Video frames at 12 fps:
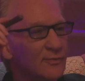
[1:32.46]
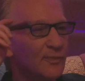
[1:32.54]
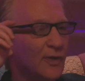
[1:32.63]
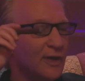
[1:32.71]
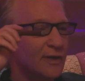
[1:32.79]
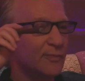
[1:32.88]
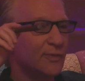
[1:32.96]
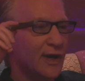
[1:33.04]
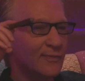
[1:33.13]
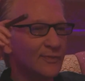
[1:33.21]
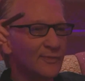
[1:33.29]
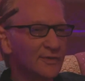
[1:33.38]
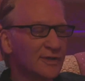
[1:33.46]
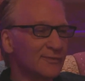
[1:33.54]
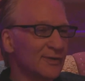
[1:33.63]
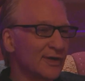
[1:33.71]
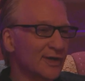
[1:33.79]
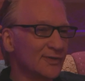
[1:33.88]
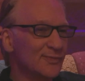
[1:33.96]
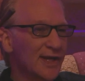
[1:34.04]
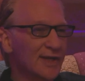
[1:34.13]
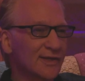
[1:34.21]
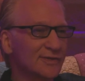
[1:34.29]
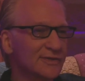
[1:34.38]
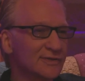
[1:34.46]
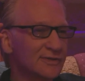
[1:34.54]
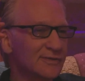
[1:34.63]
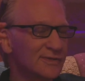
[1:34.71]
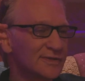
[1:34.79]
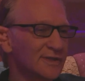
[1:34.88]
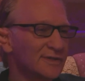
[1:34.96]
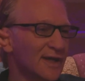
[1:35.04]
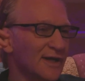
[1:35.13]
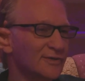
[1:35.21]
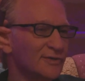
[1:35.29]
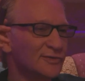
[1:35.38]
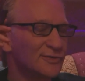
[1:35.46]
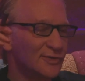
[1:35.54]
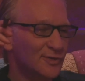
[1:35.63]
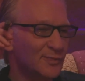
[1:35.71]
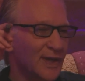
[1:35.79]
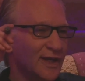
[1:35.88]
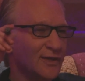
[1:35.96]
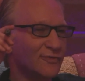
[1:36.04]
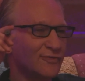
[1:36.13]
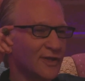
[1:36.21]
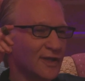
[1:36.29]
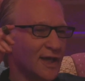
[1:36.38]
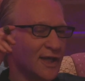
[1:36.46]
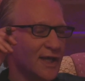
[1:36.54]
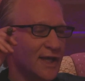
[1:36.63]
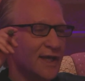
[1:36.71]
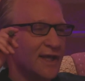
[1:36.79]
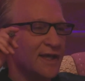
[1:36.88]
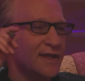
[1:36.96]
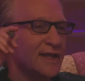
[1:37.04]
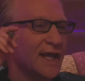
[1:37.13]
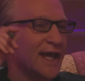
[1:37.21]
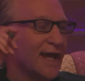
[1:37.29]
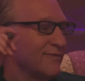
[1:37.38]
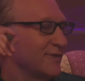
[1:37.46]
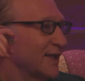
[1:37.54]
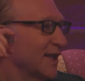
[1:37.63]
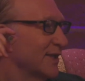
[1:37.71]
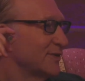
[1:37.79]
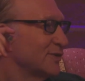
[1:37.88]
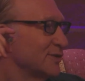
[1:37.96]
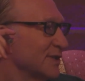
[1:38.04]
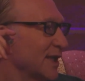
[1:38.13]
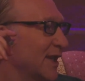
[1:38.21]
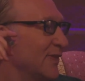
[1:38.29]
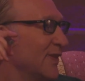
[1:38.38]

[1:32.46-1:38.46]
part of the problem with the American medical system is that doctors do make you feel like they have the answers, and